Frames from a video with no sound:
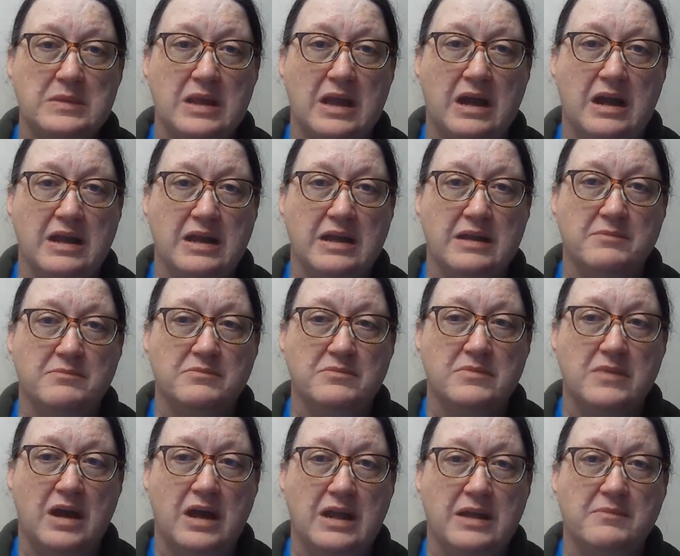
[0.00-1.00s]
I
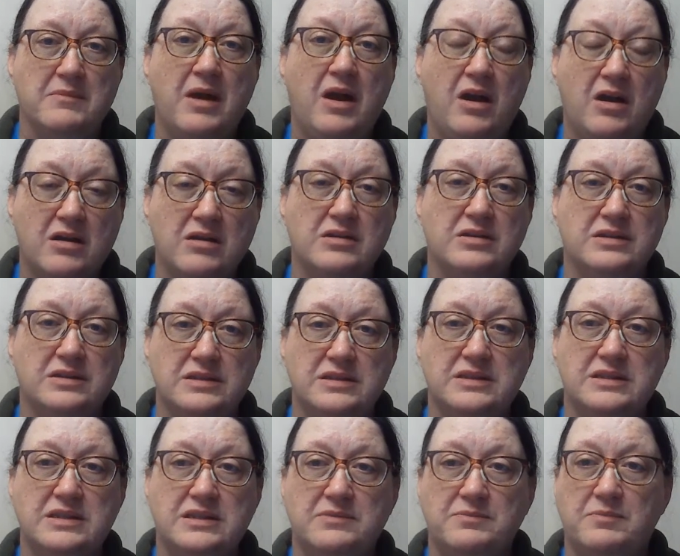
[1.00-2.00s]
am
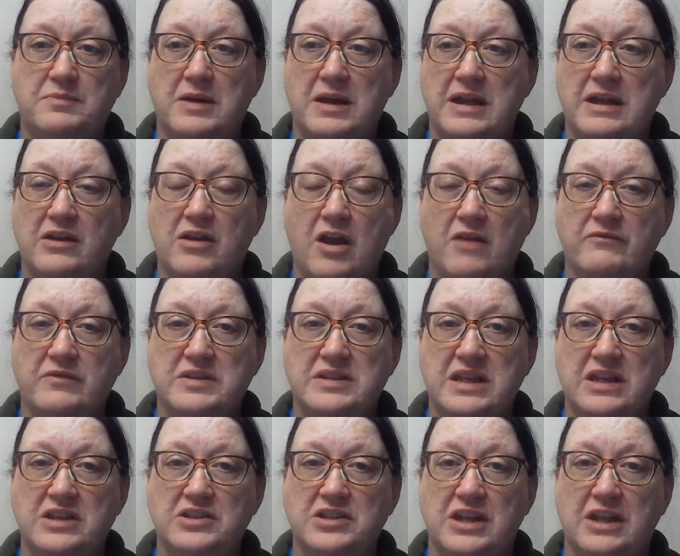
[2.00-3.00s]
heartened by a
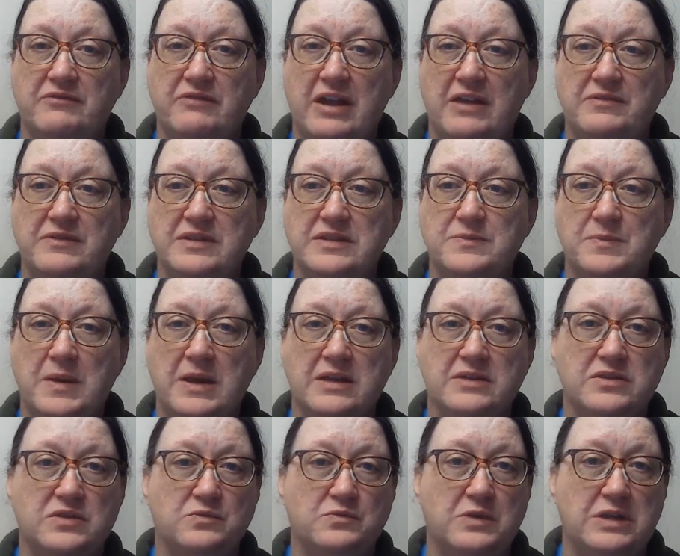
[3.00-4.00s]
conversation I've had this
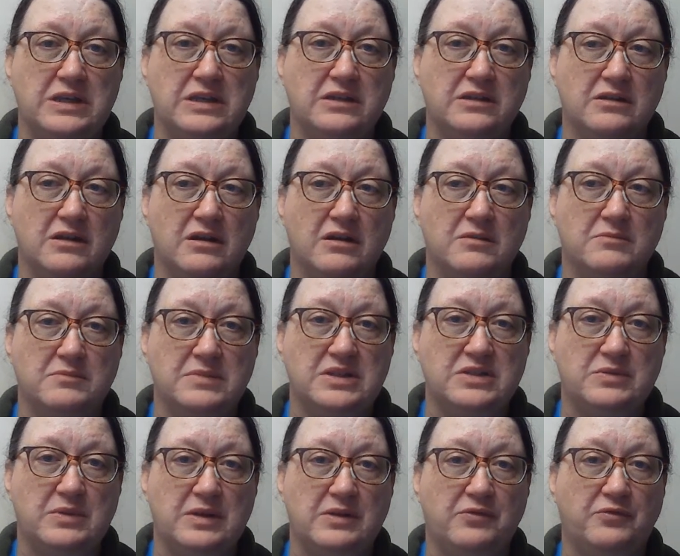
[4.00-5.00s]
past week
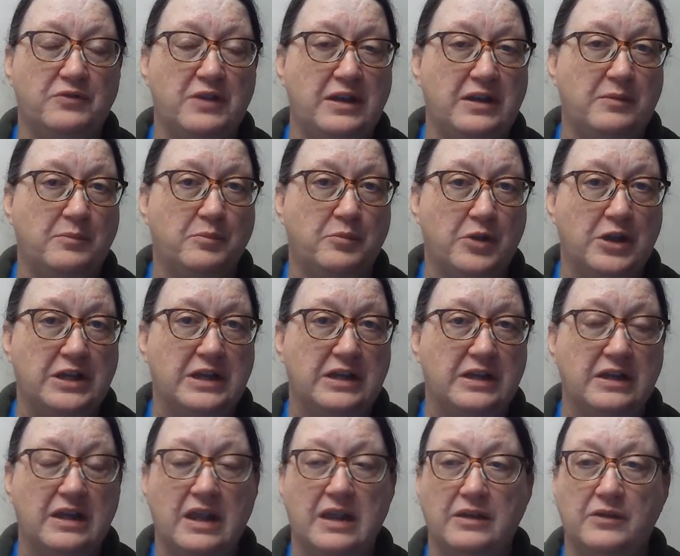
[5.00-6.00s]
between a friend in
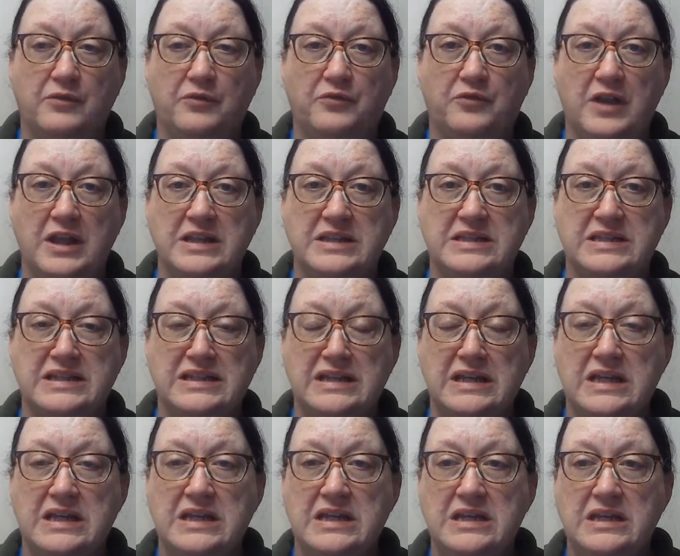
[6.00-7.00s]
Britain and a friend
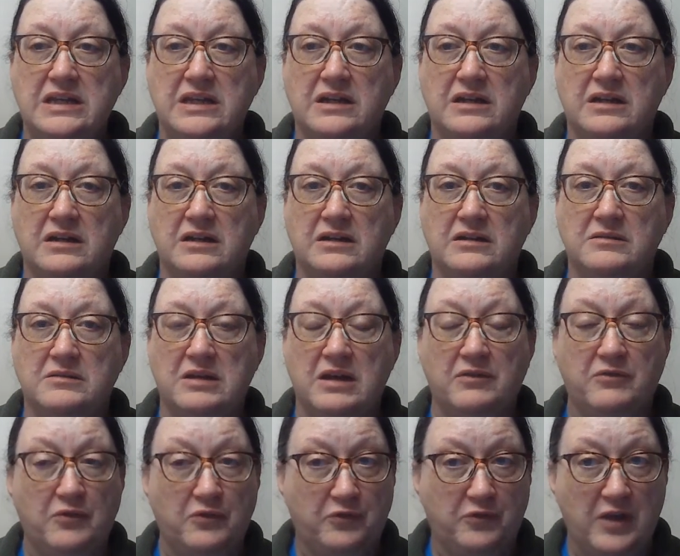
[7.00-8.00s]

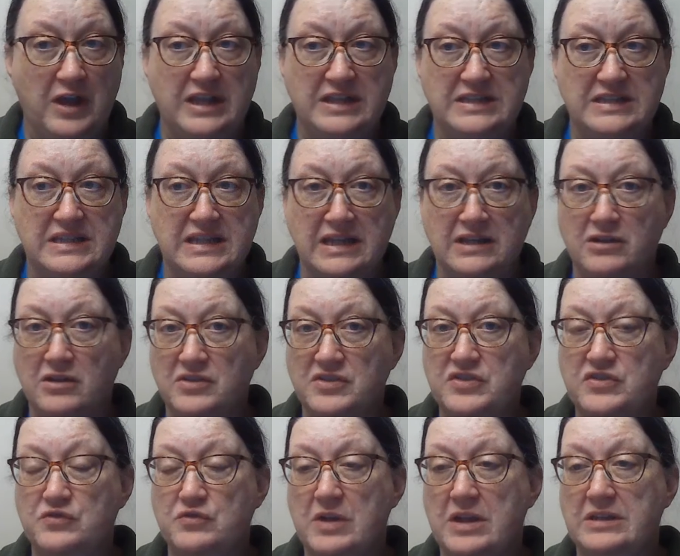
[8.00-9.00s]
of a friend in
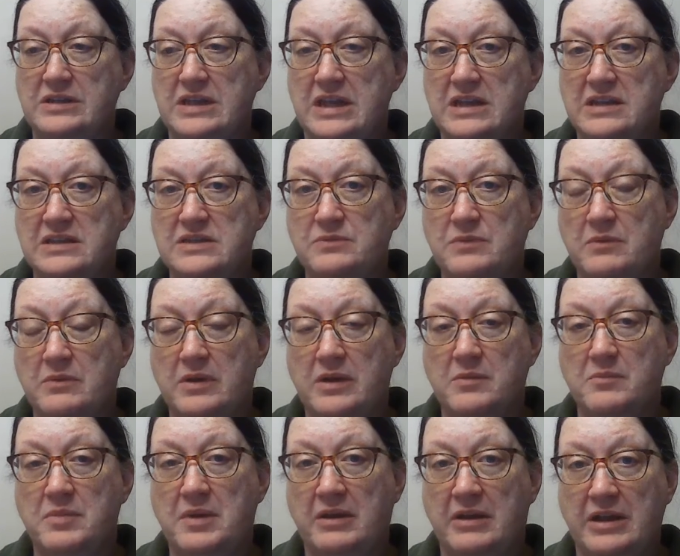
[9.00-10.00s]
Australia, as we were
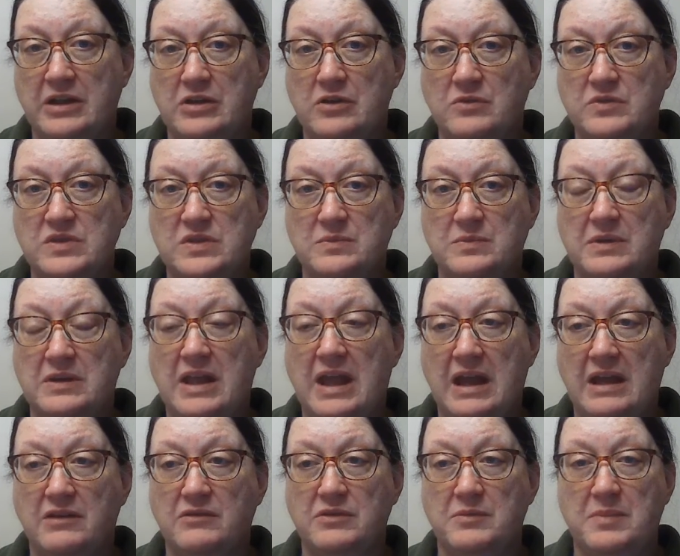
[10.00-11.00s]
comparing notes about
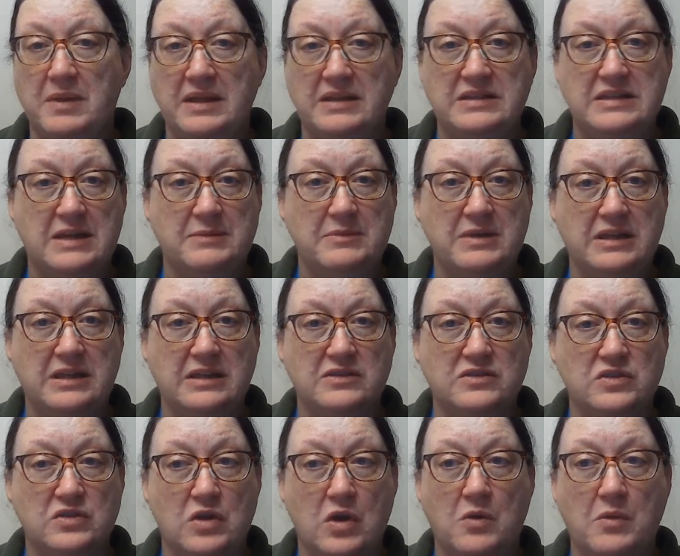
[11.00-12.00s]
how the pandemic
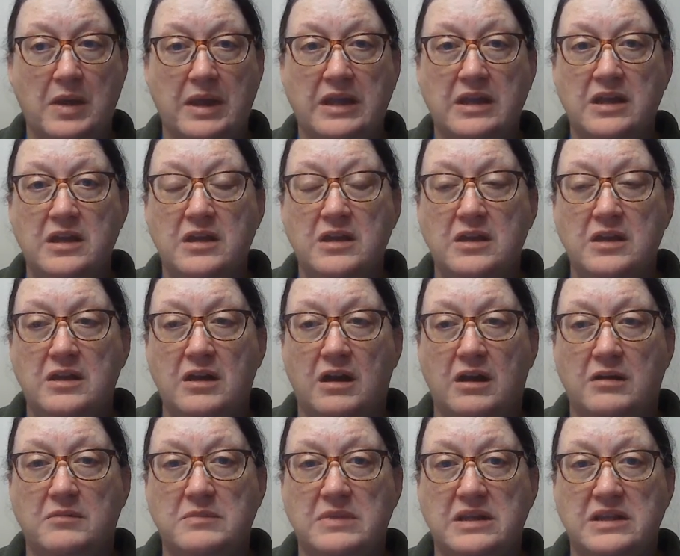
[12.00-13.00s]
is going.
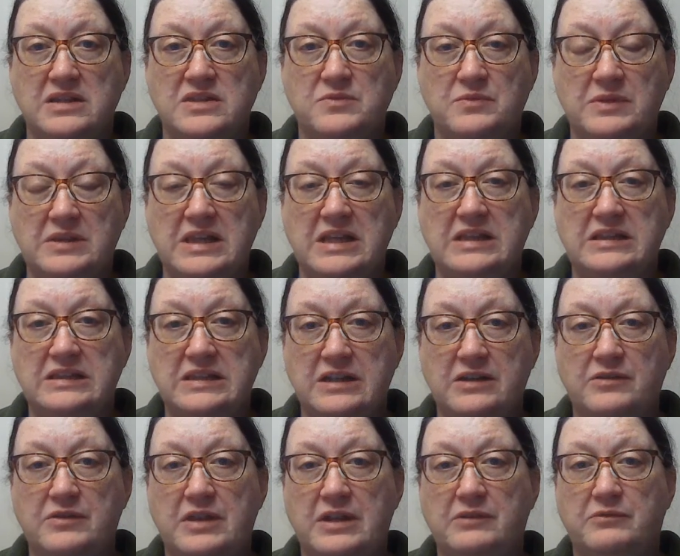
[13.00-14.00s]
And it's really
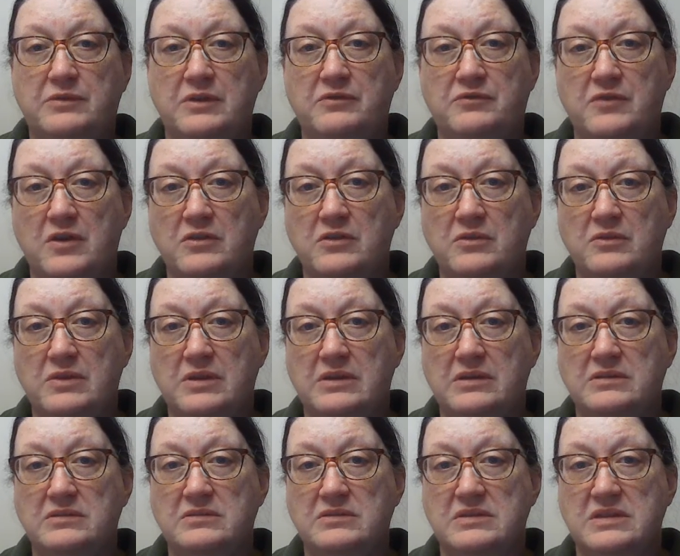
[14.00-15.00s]
clear that if we follow
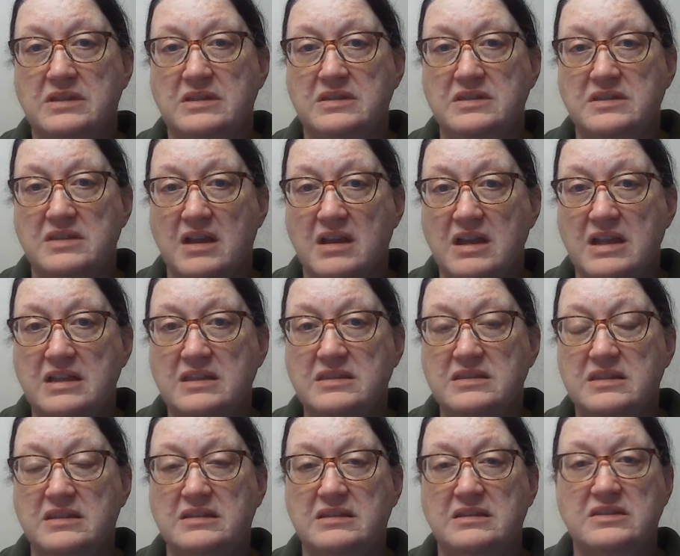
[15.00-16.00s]
the
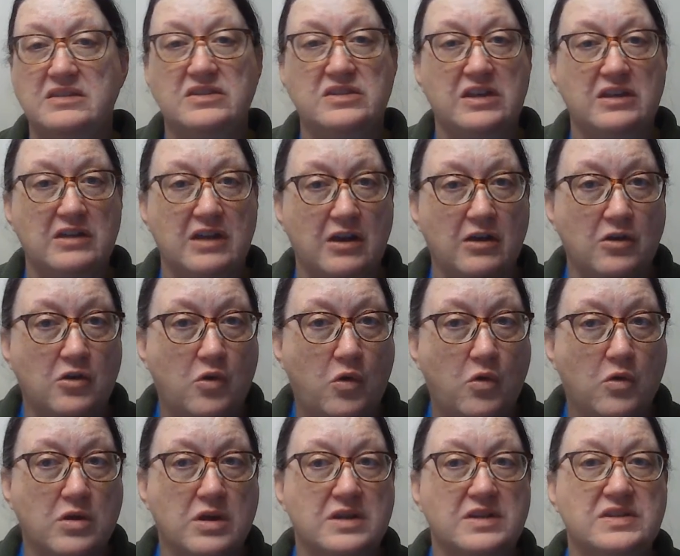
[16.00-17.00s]
signs and stick our
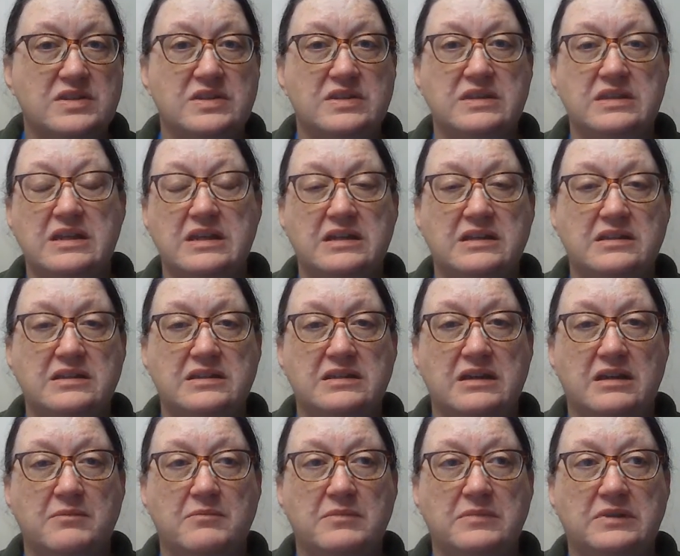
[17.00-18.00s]
course, that
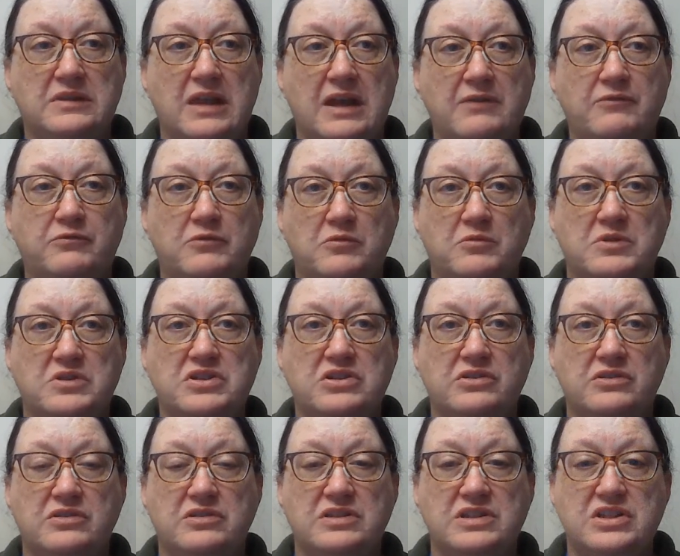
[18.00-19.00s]
life will
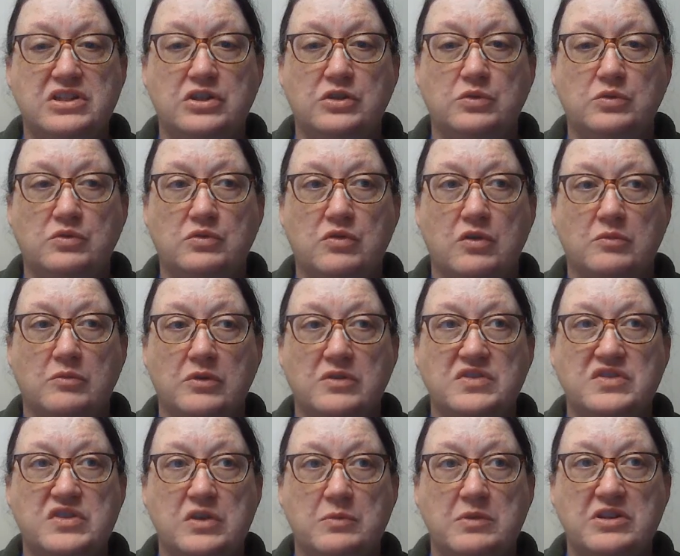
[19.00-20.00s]
return to normal
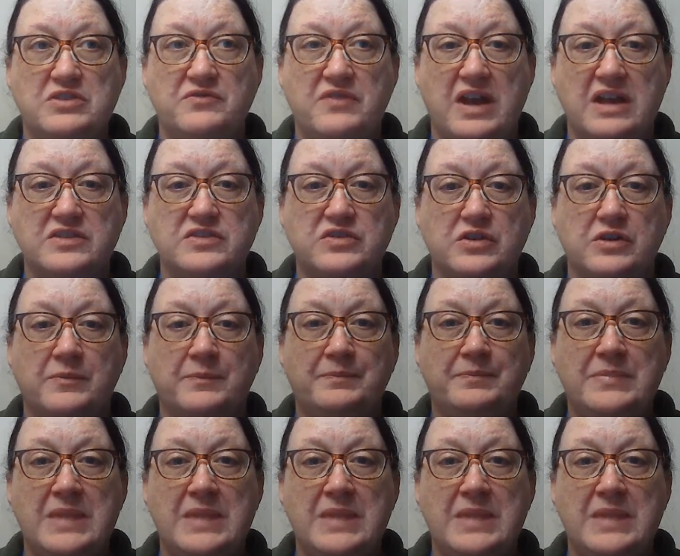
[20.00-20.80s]
so much faster.